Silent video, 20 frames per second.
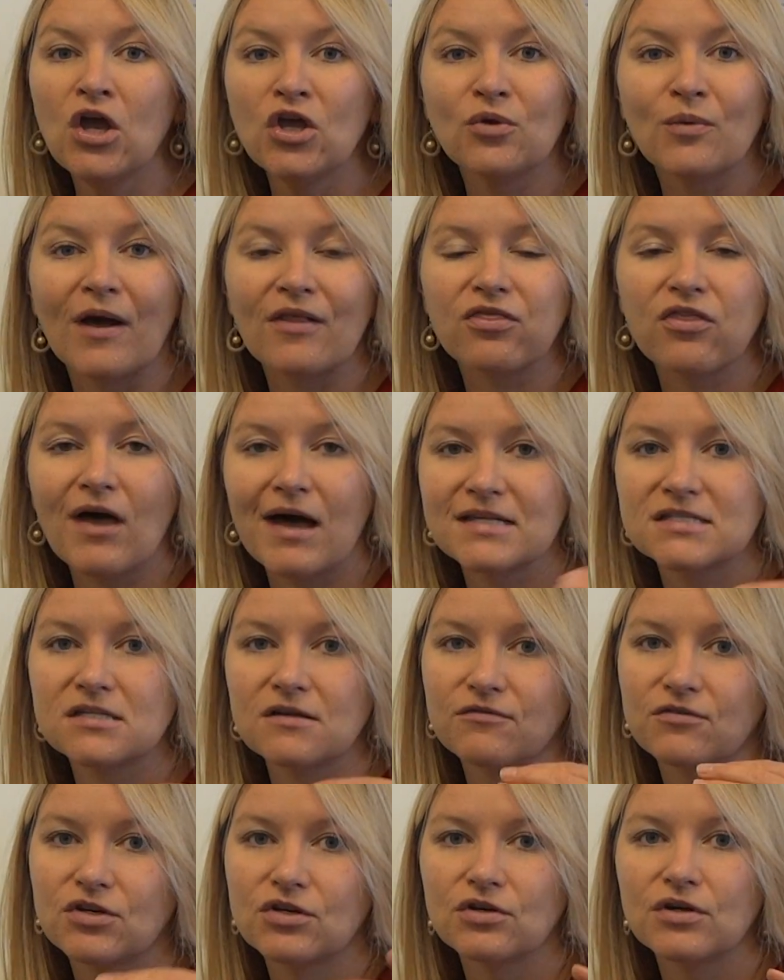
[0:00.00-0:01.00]
you have lots
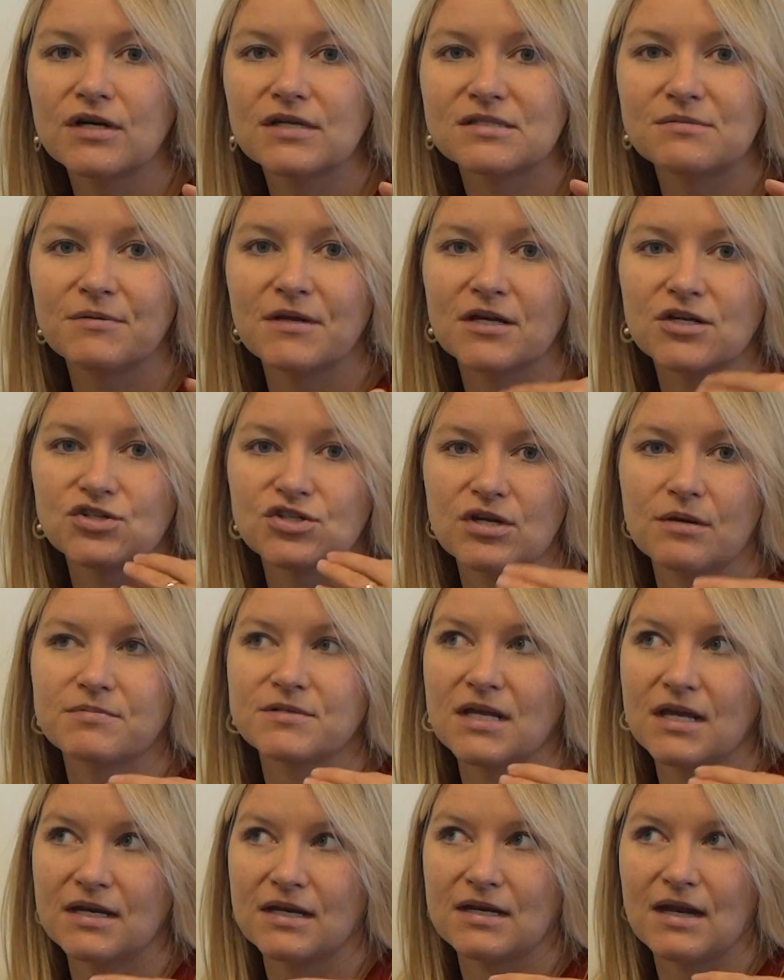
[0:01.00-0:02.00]
of goods being shipped
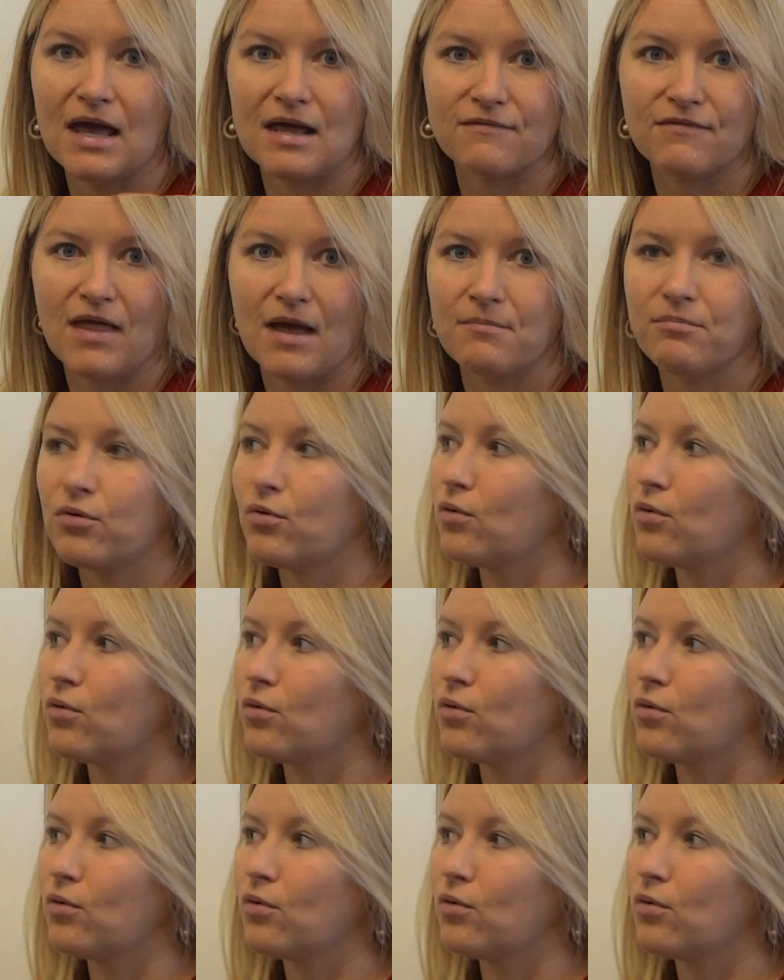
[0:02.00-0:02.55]
in and out of that